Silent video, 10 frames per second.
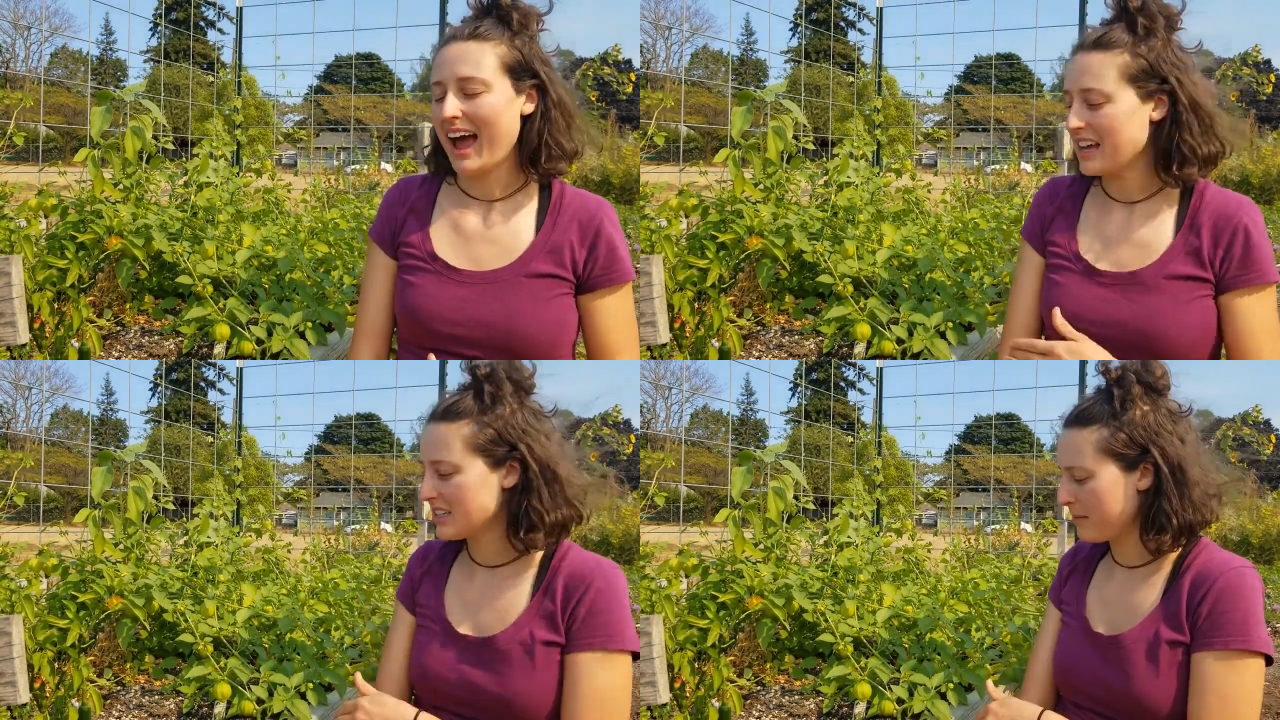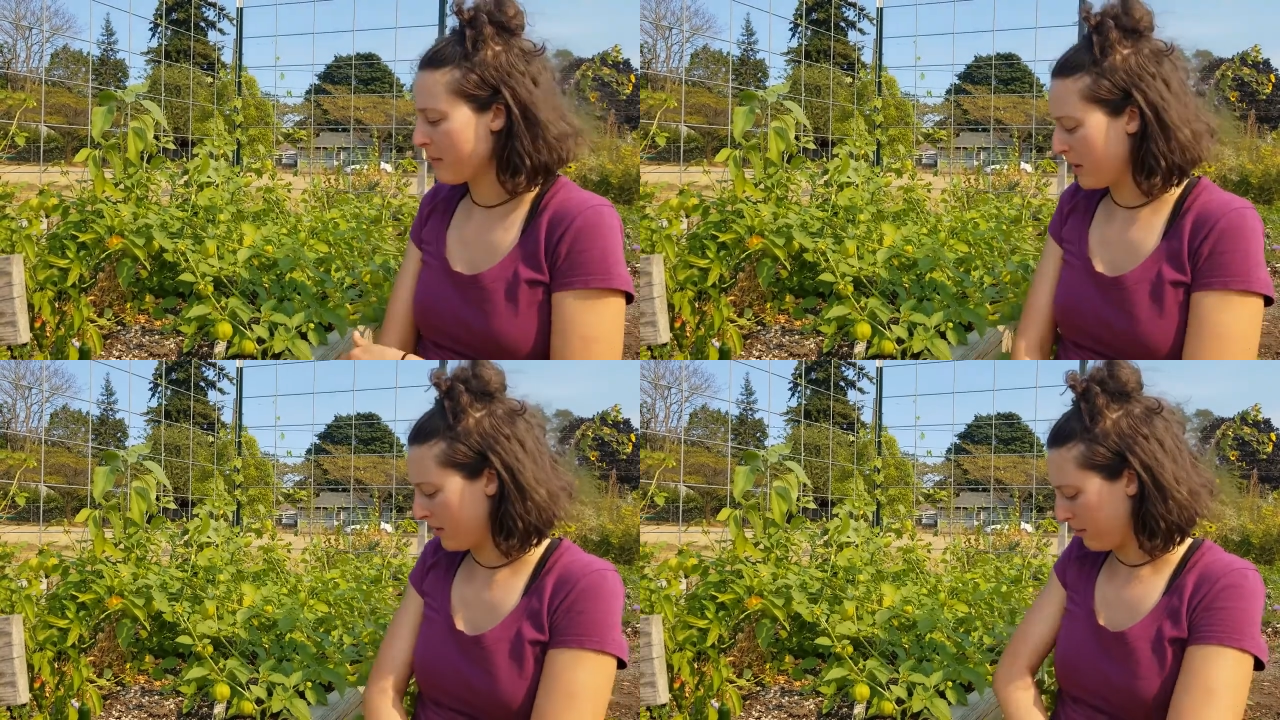as
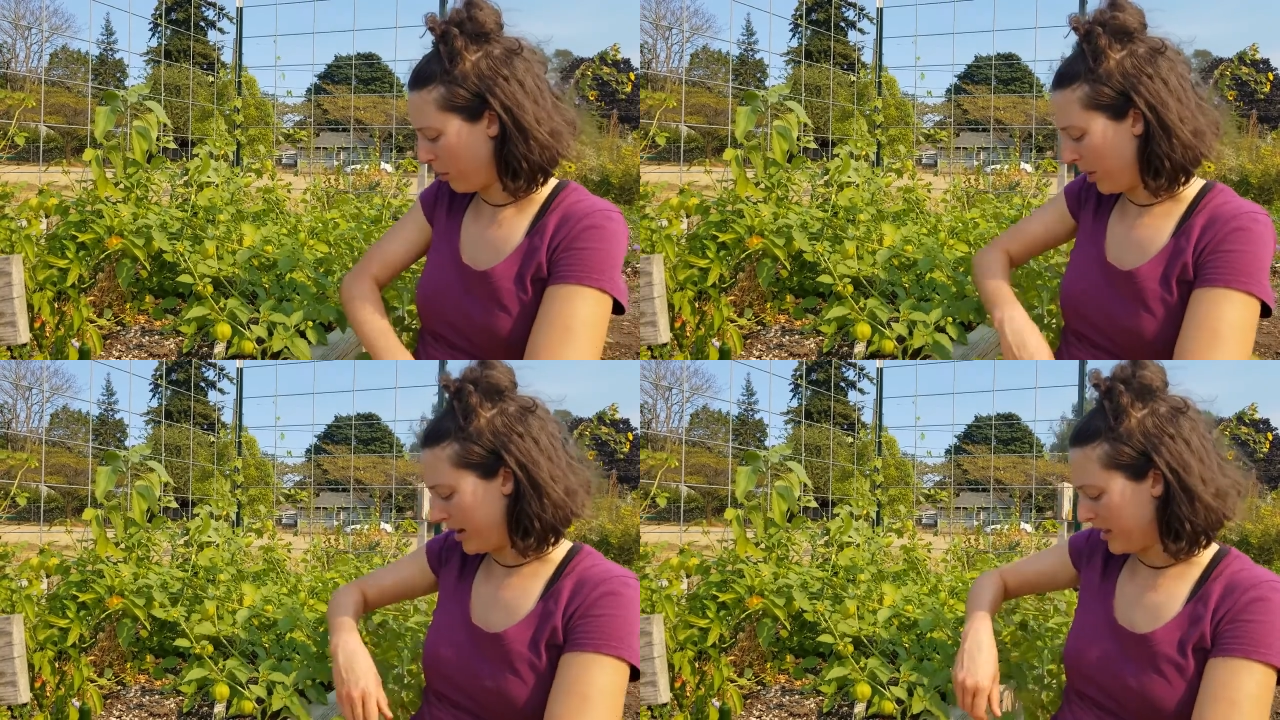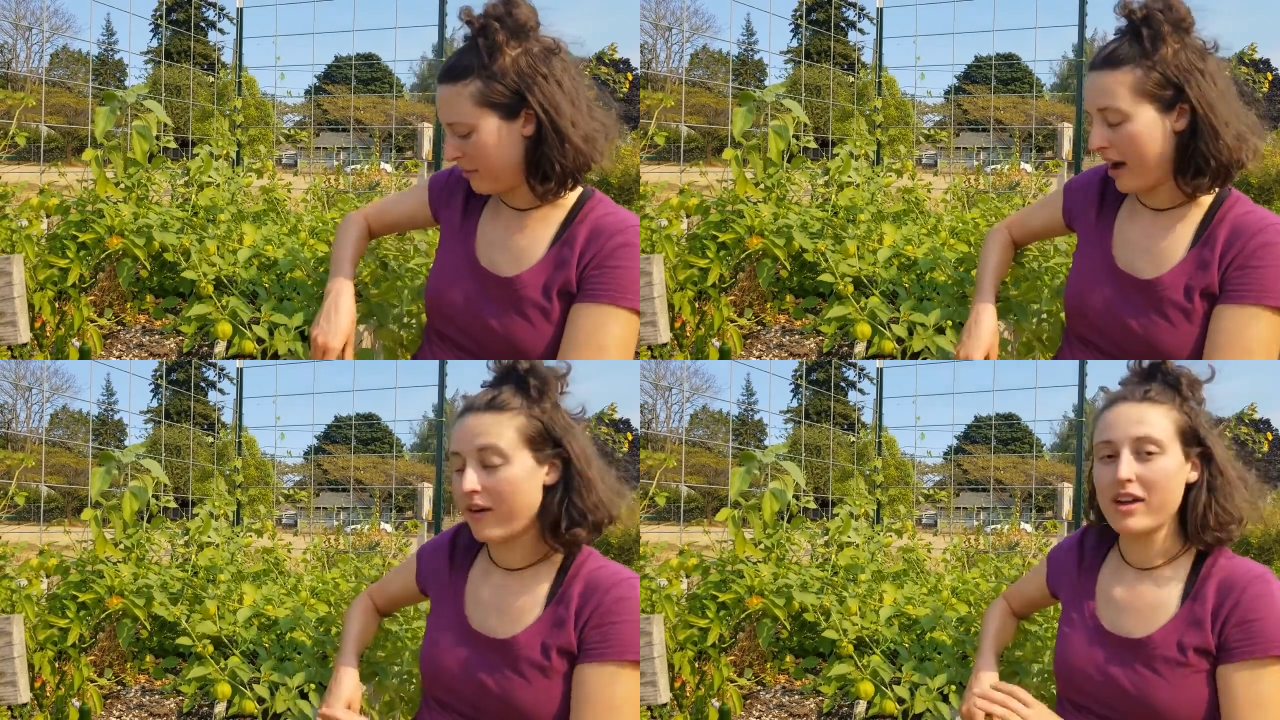I'm pointing
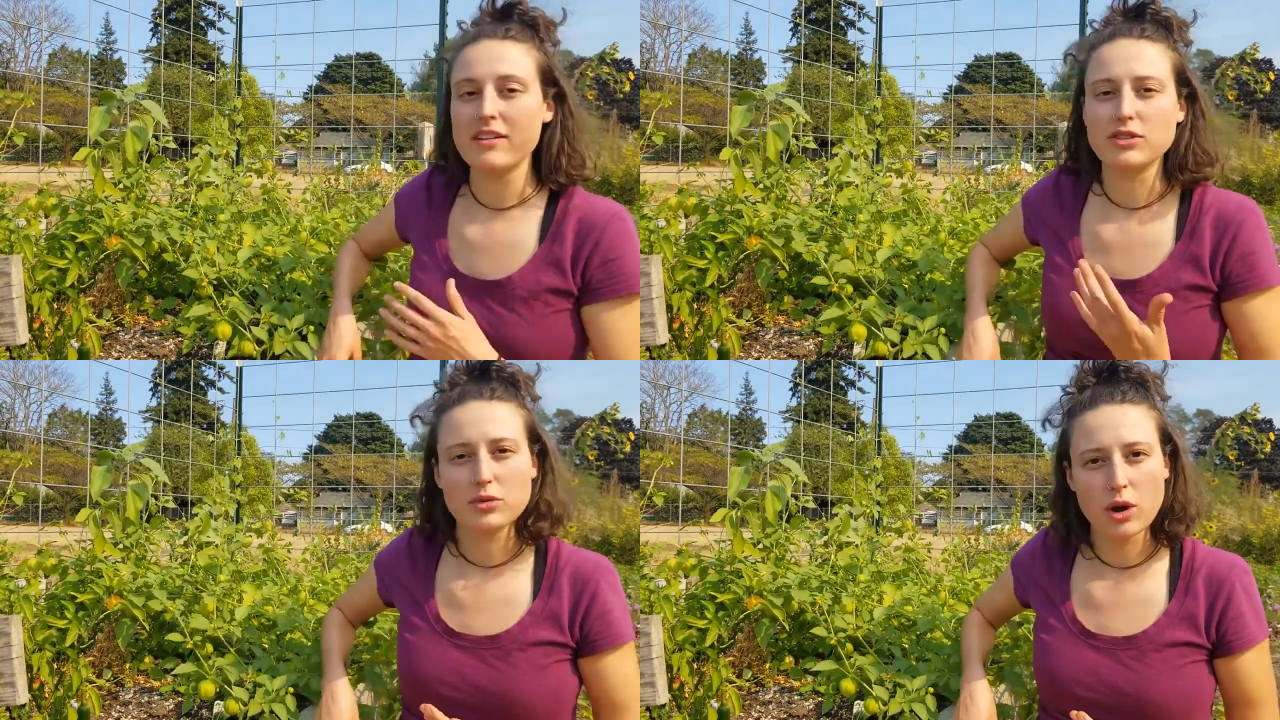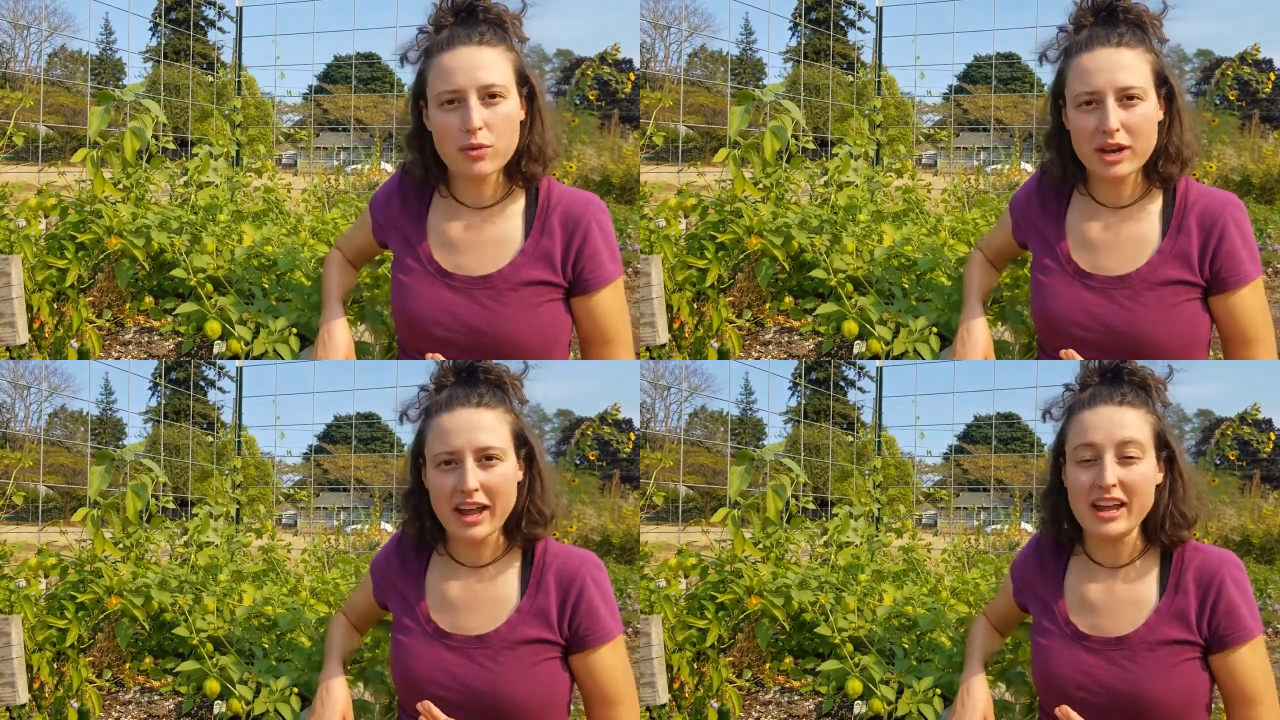them out, if you know
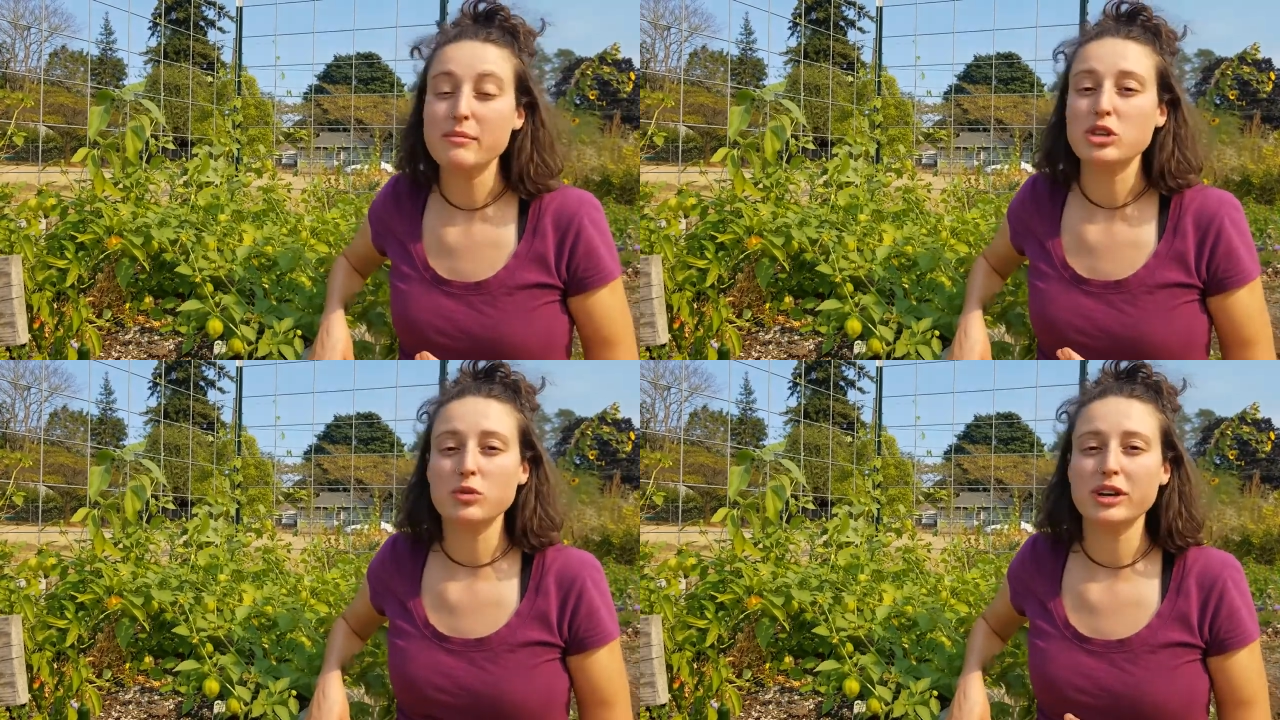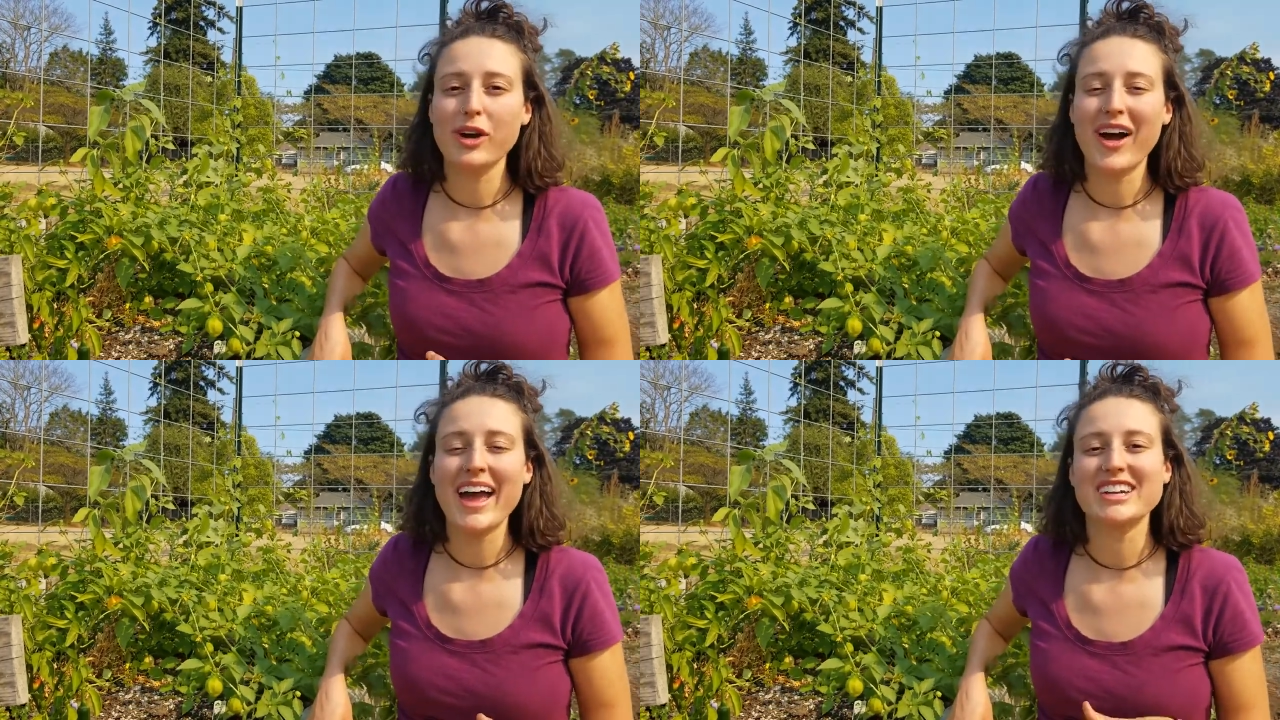the name, you can
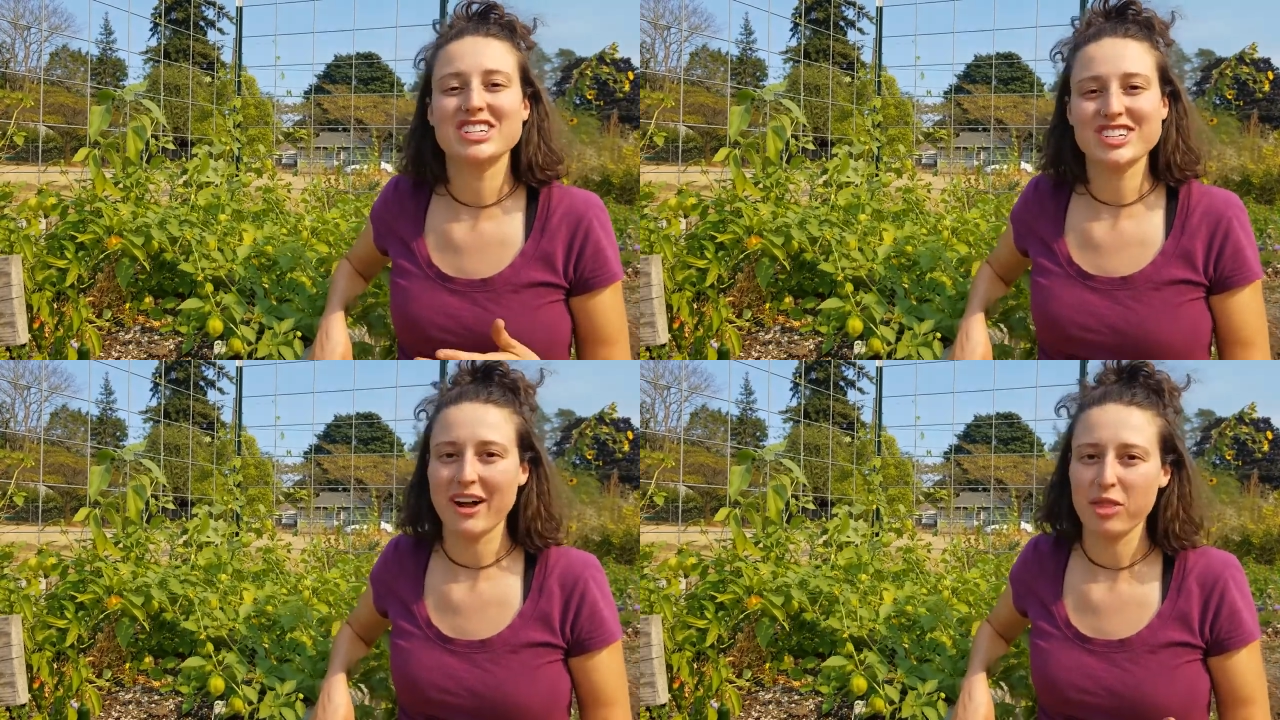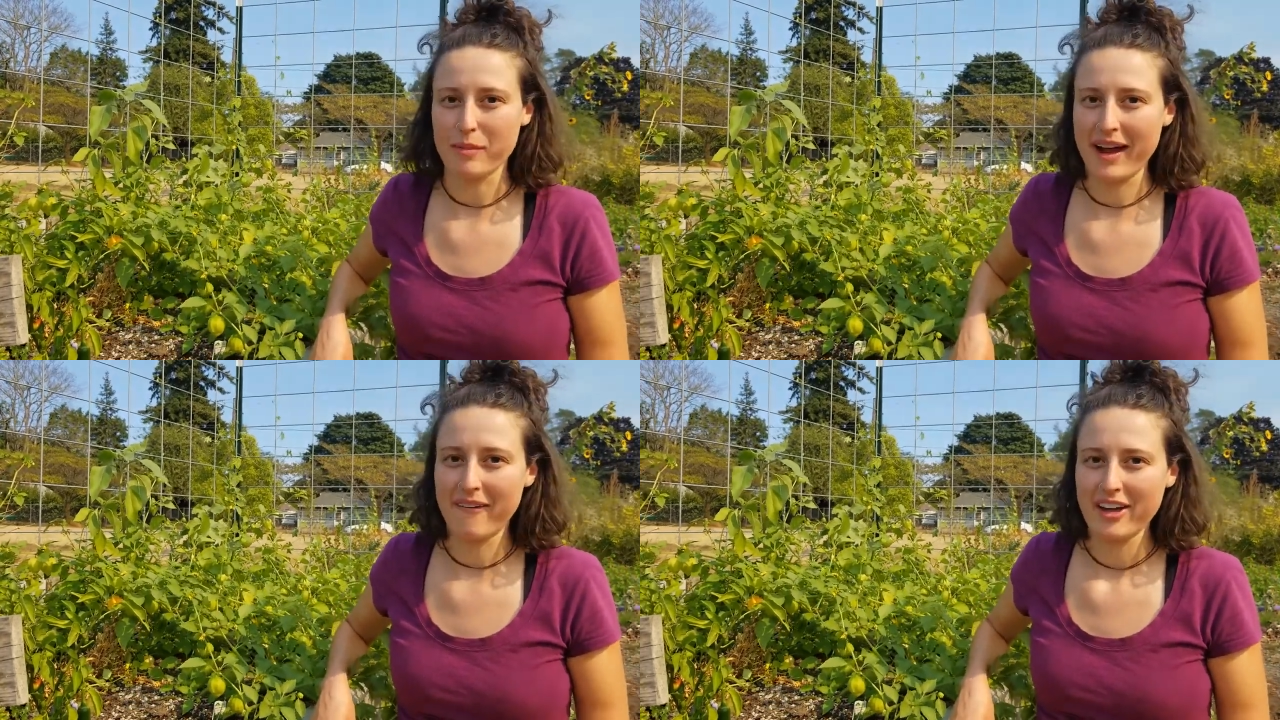go ahead and shout
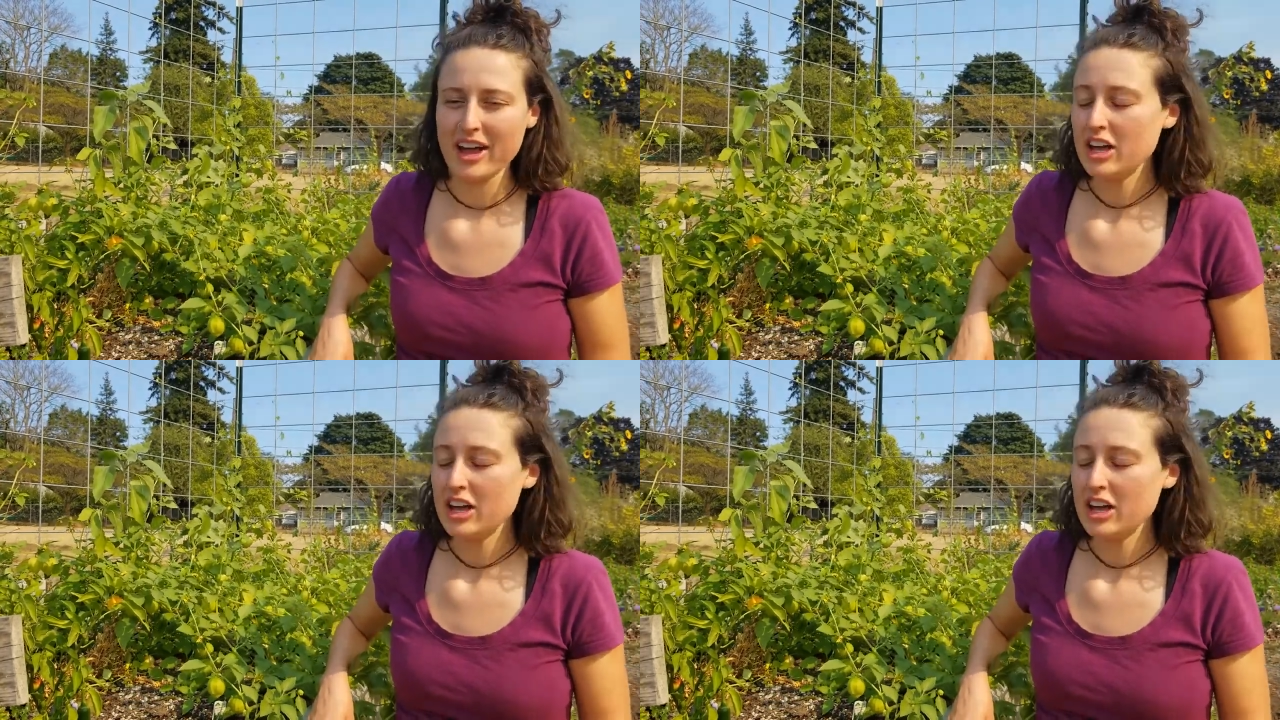them out.